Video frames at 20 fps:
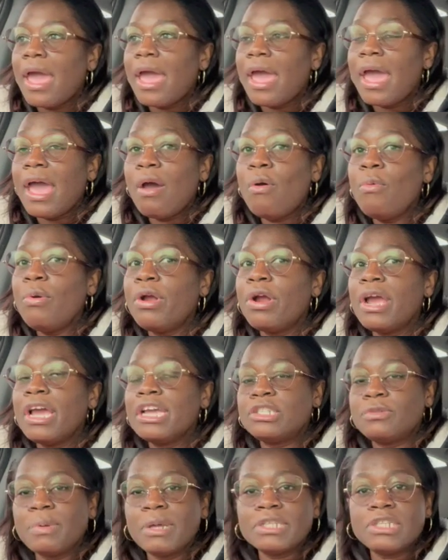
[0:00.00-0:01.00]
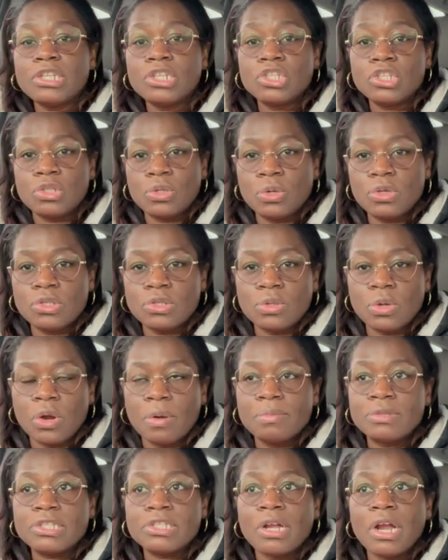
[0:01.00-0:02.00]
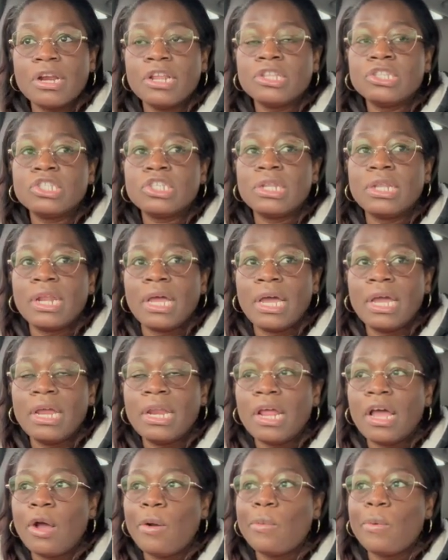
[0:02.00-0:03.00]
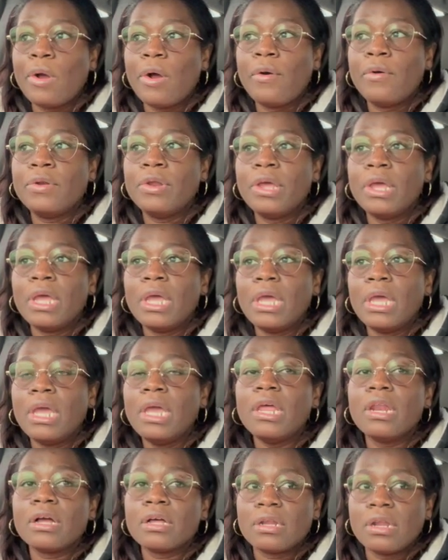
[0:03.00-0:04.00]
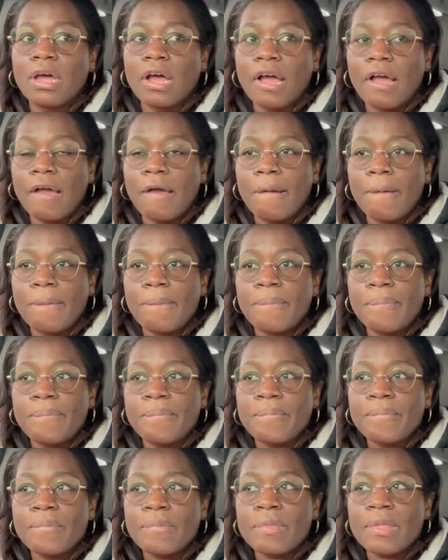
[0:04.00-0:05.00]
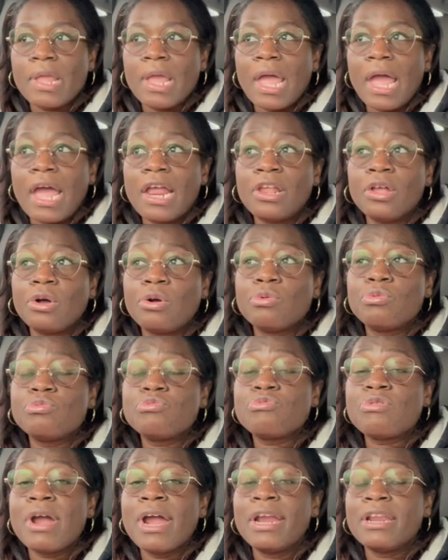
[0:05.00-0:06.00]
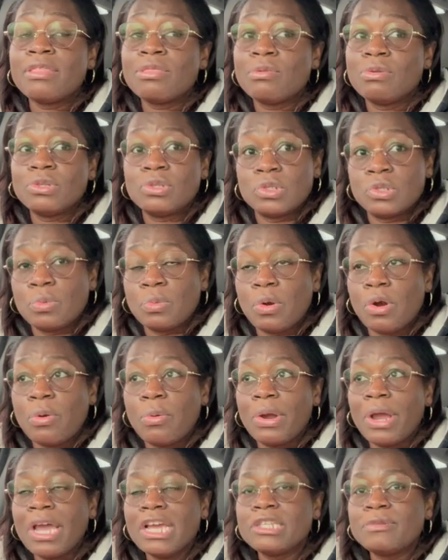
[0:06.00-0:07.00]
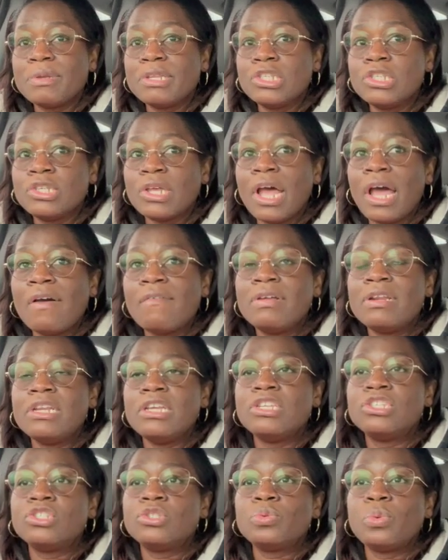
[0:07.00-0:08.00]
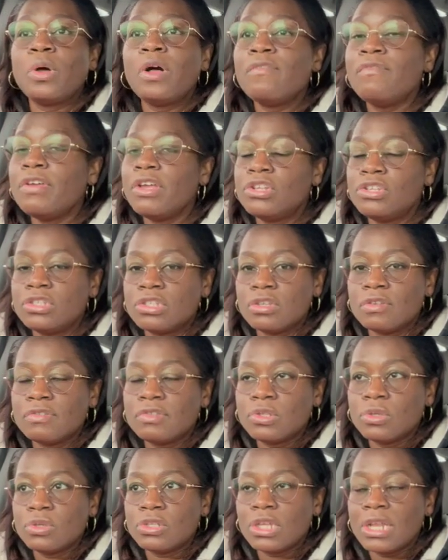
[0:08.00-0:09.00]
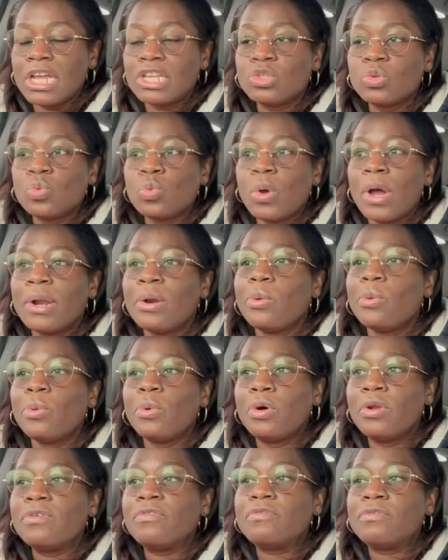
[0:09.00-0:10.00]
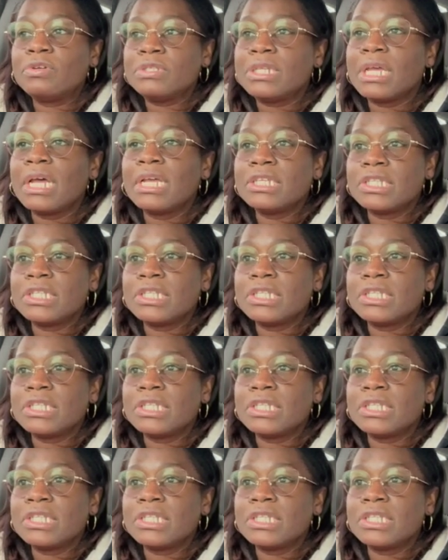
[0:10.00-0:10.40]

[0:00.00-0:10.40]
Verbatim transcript: And we're expecting a snowstorm starting tonight around 8 o'clock and go right through to tomorrow. We're expecting to have at least 12 inches of snow. So that's one whole foot of